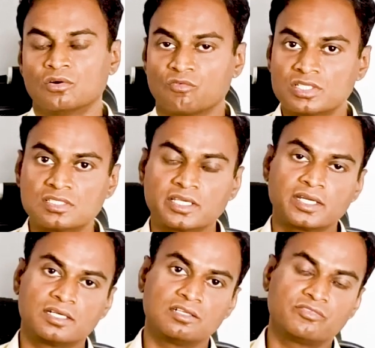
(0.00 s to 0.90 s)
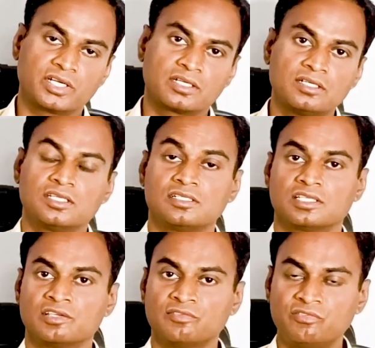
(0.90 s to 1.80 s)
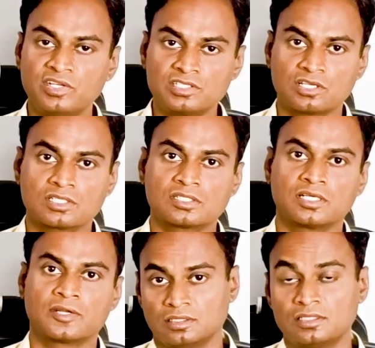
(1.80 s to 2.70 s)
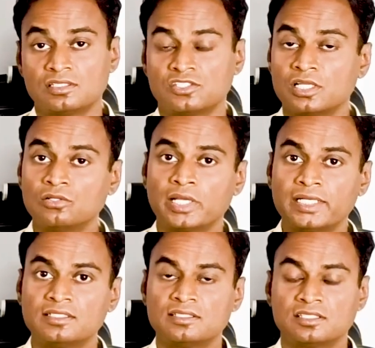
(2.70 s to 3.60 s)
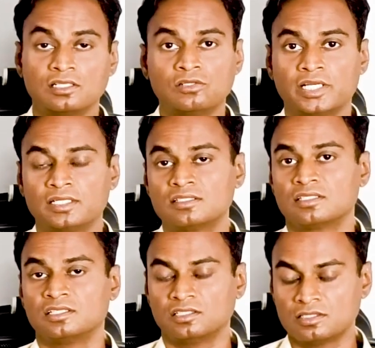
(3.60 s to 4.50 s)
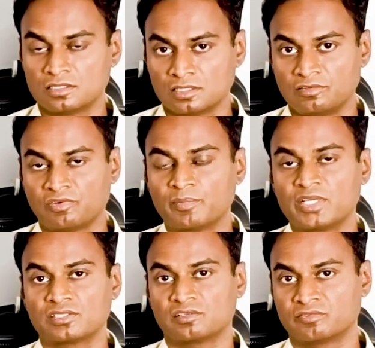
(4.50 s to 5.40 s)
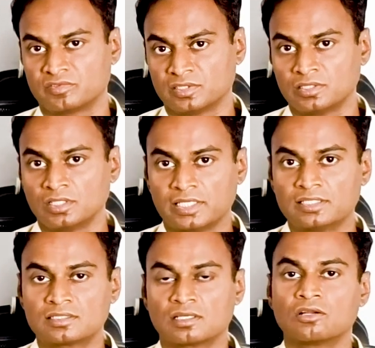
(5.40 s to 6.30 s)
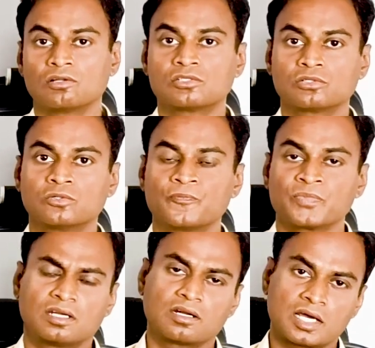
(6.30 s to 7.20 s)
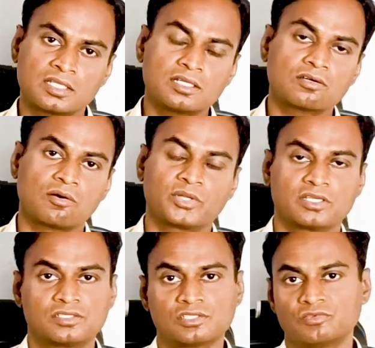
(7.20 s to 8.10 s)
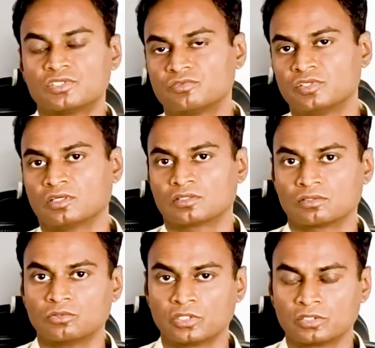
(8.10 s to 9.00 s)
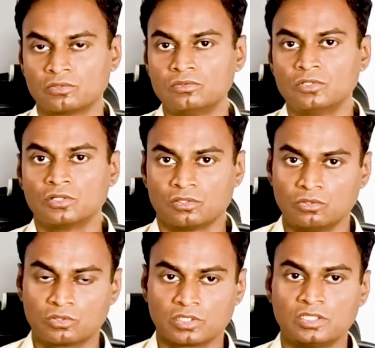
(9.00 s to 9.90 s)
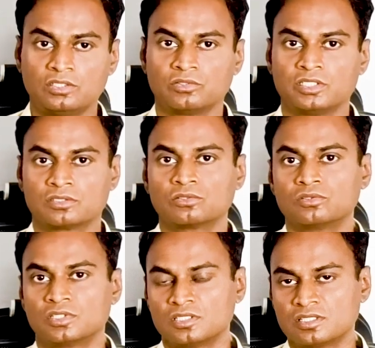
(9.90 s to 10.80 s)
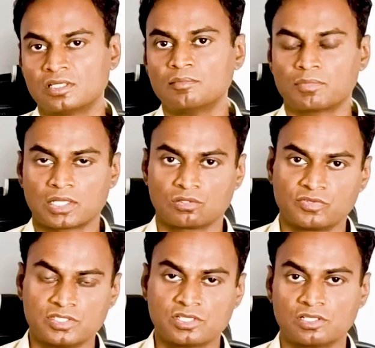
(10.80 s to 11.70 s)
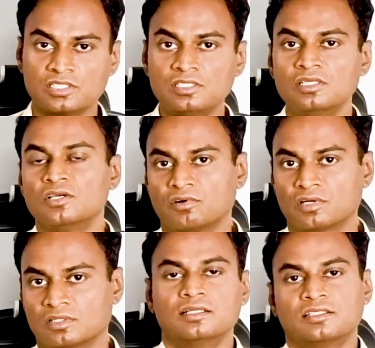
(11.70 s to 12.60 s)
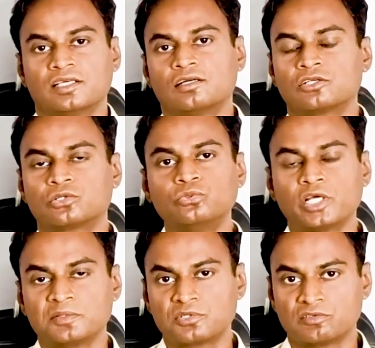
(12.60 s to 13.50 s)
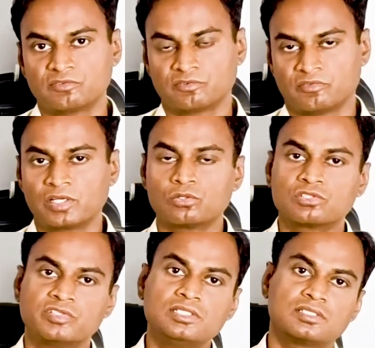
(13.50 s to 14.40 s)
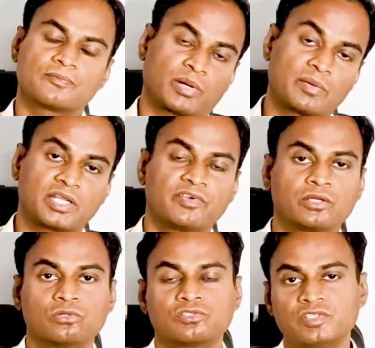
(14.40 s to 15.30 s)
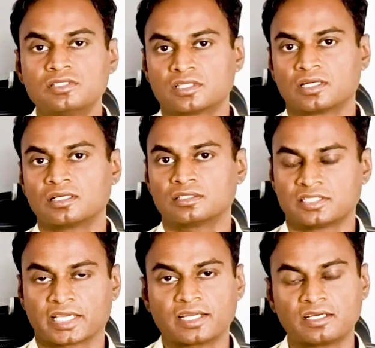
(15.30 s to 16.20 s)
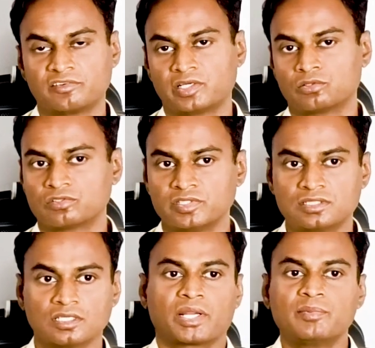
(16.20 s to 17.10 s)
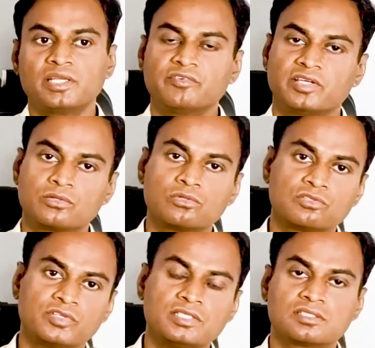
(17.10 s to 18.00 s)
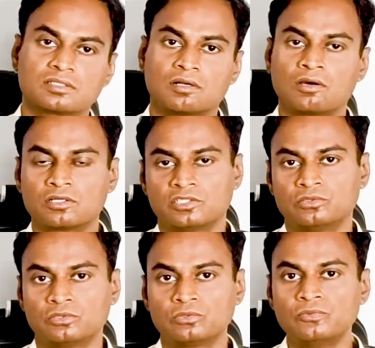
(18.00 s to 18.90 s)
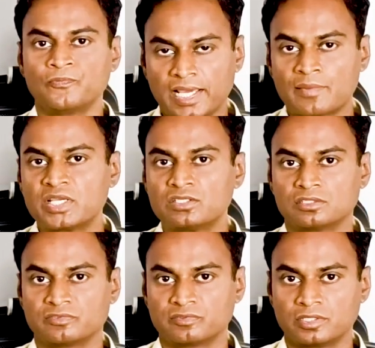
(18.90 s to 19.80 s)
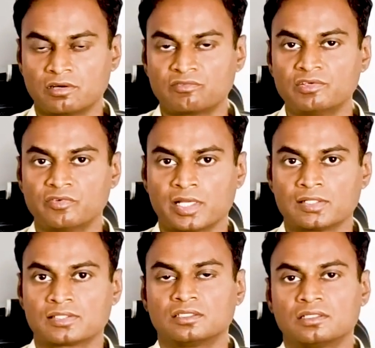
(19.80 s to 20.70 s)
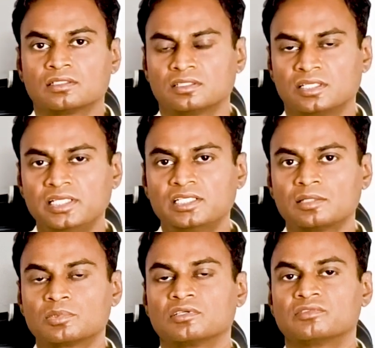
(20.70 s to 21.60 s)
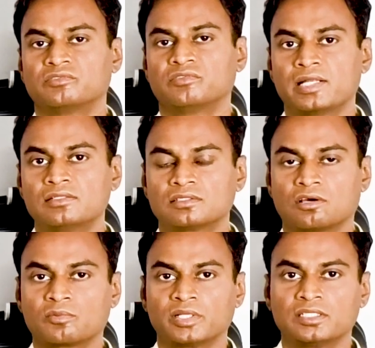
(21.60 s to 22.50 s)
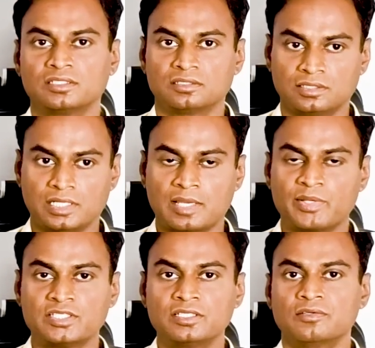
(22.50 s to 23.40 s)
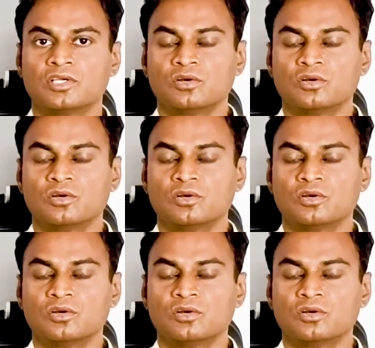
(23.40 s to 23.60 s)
Once they get infected, there is every chance that there is cellulitis. Cellulitis is inflammation of legs, and also there are other complications which we are going to look into it. So this is the pathophysiology for. And there are two types of varicose veins: primary varicose veins and secondary varicose veins. Primary varicose veins are due to damage of the valves. There are three types of valves normally damaging.